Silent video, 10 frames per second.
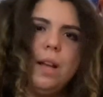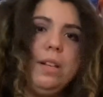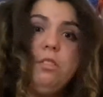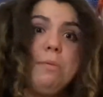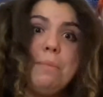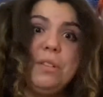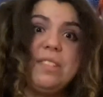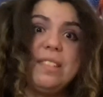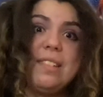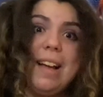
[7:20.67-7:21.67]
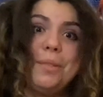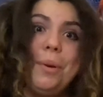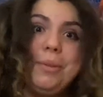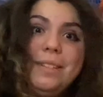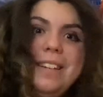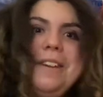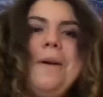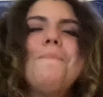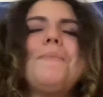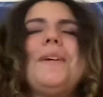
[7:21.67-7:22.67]
I don't remember his exact quote.
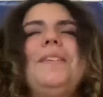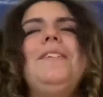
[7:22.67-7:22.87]
But